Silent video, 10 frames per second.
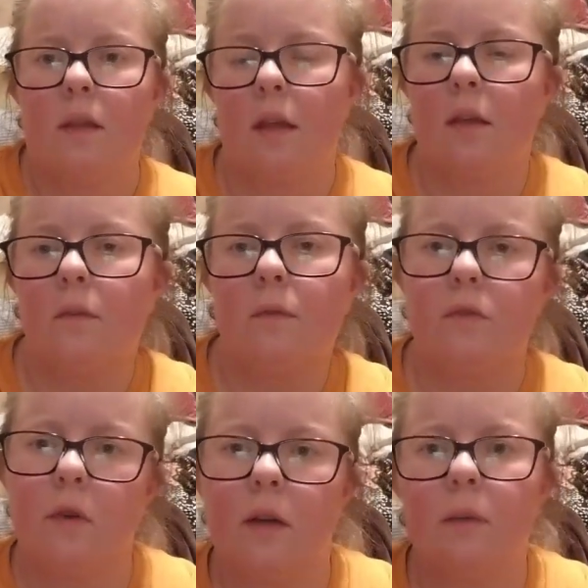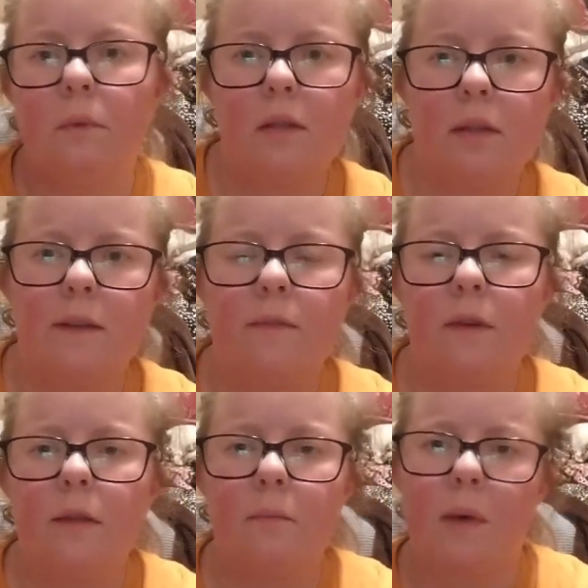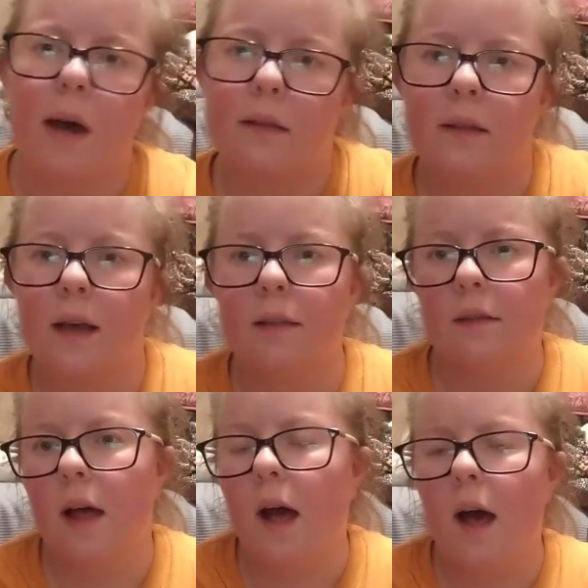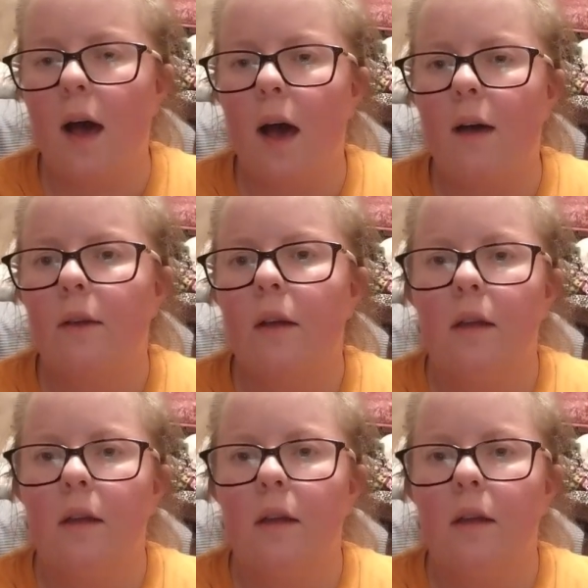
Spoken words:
thank you for joining Miss Tiffany's Bite Size Live.